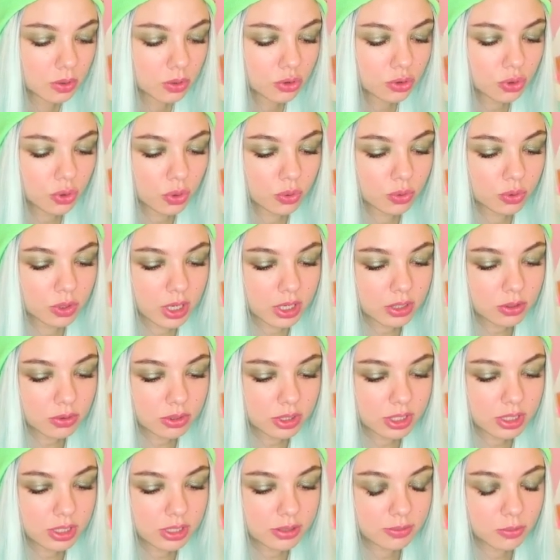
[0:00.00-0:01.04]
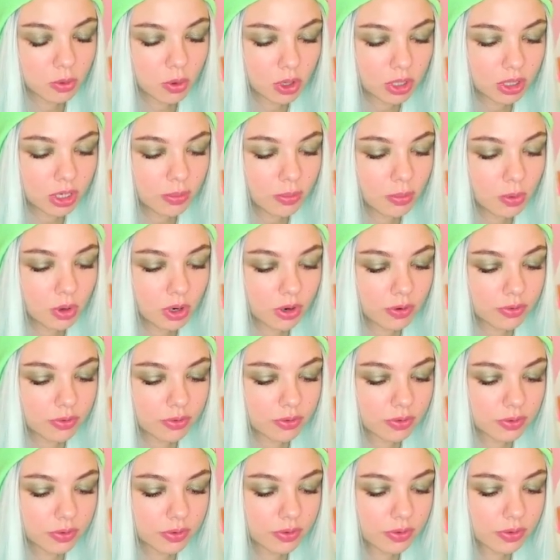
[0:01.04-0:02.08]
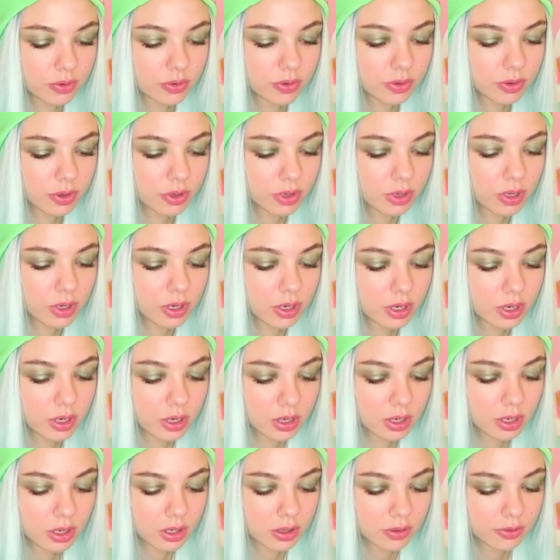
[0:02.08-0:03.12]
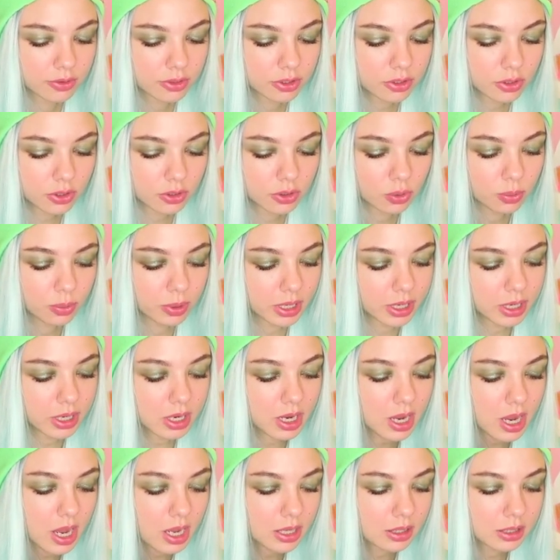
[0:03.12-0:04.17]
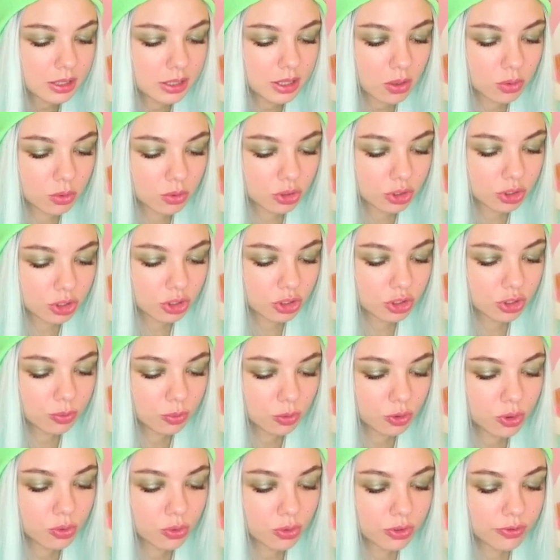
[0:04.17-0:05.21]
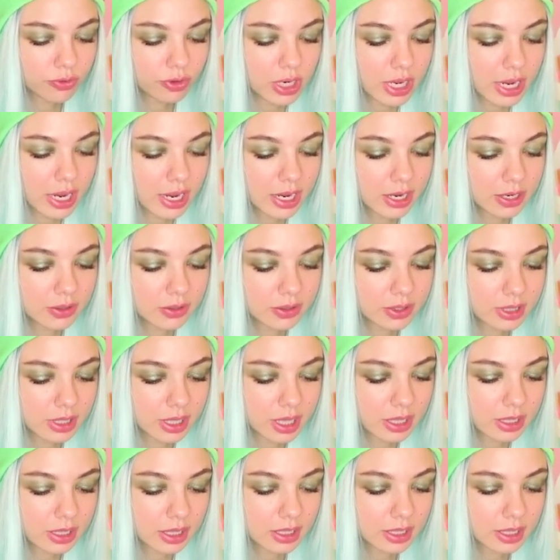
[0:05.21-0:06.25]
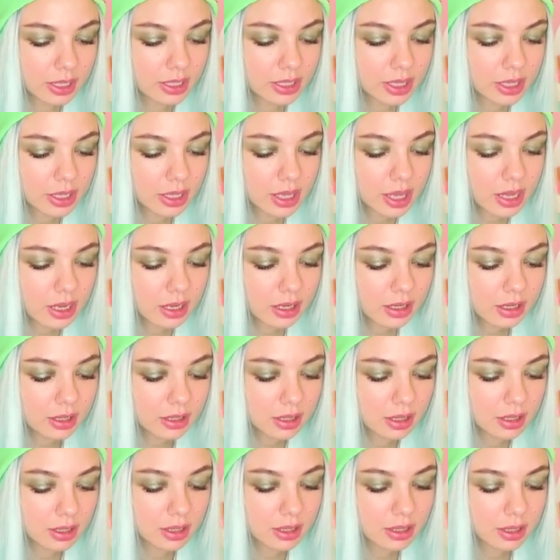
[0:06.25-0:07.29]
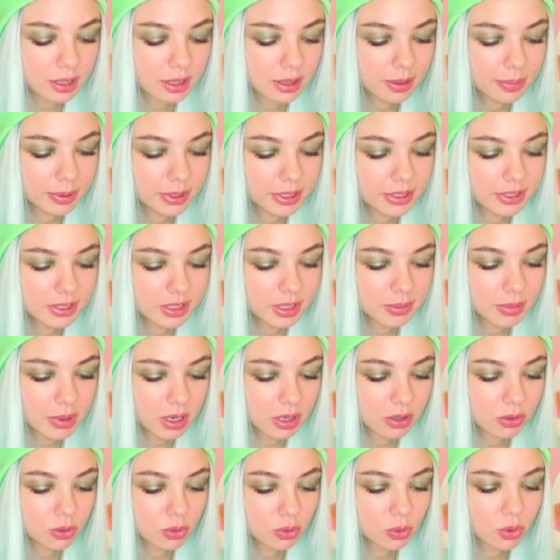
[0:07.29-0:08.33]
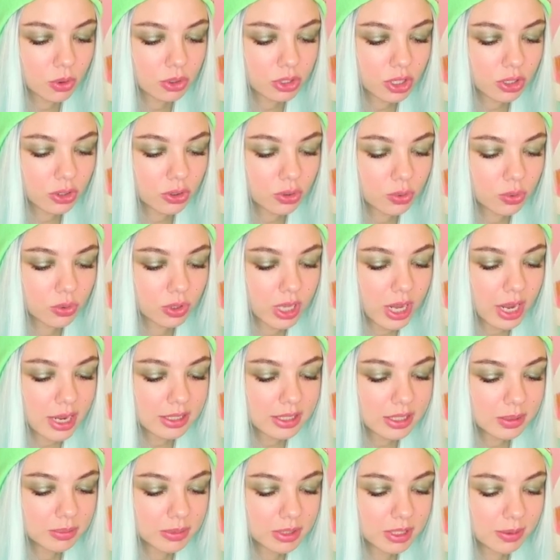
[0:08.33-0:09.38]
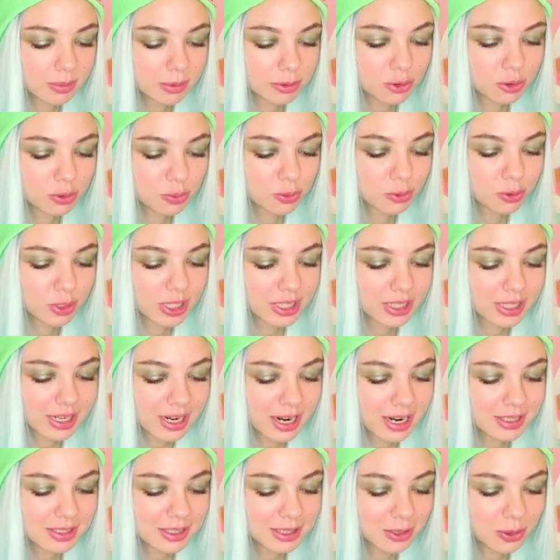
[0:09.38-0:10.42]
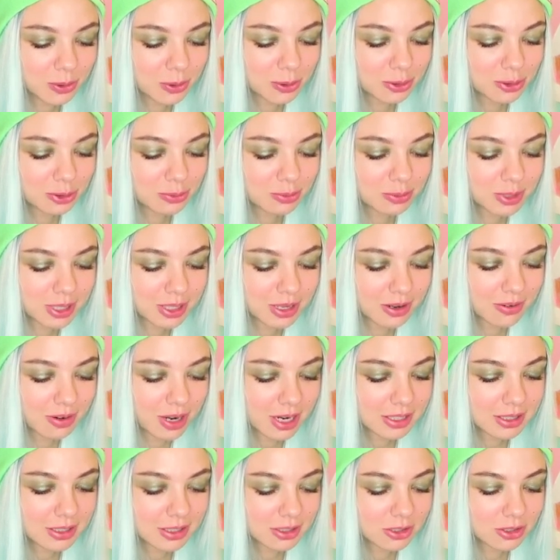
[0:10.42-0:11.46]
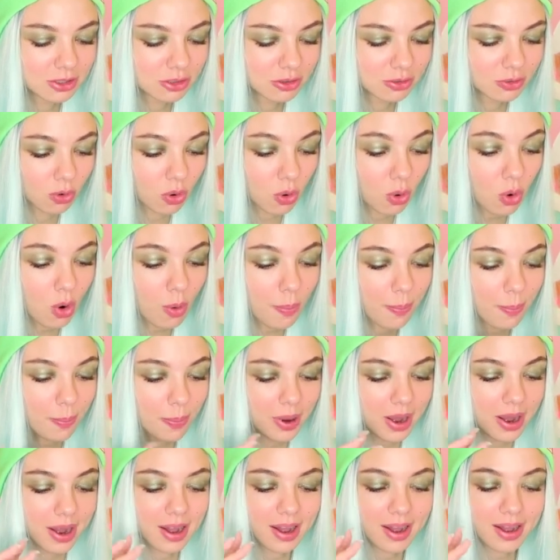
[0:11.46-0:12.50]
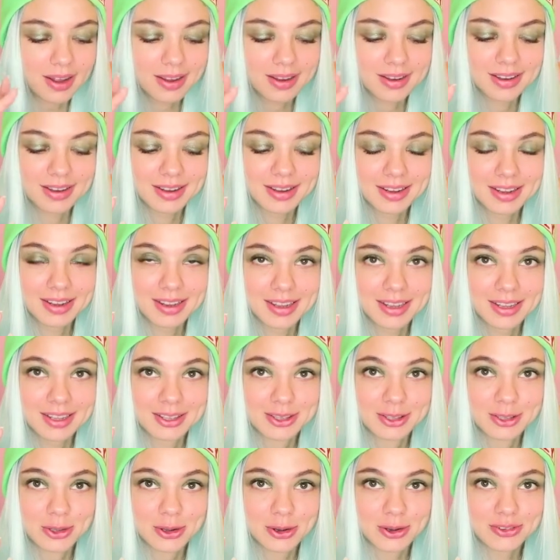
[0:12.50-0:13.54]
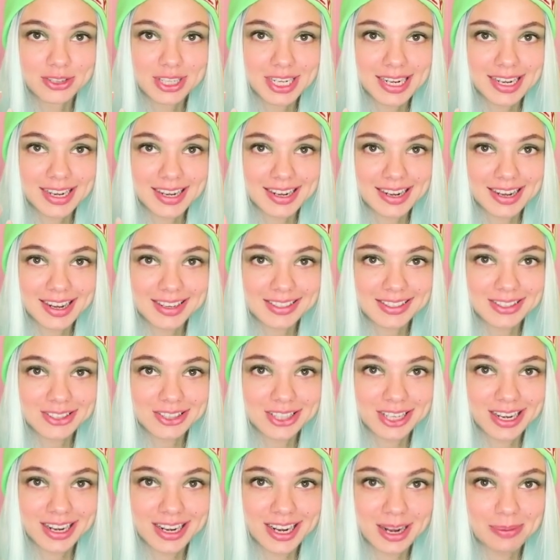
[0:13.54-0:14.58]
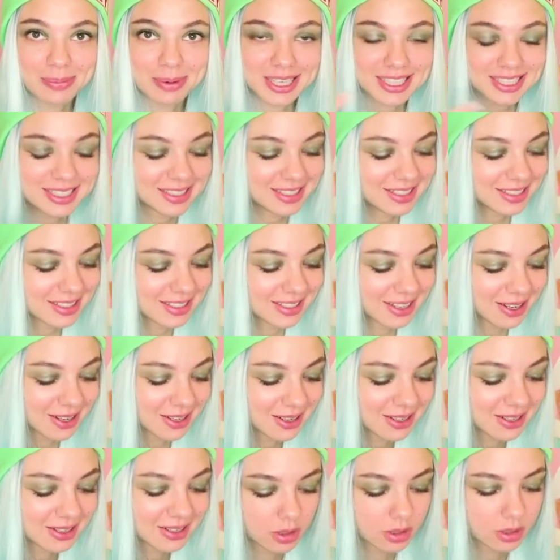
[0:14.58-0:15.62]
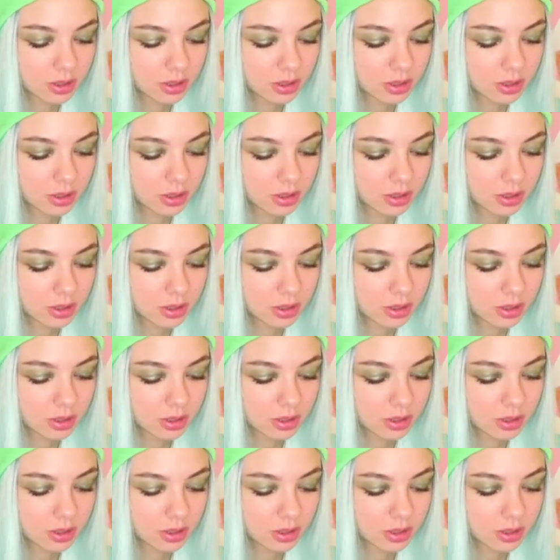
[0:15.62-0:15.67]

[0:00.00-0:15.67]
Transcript: So uh, guys, we got many packs here. All the duplicates, so I'm not surprised anymore. La la la la la. Thank you. Well, at least give me one new card. Why don't you want to give me a card? Oh, a new card, as I asked.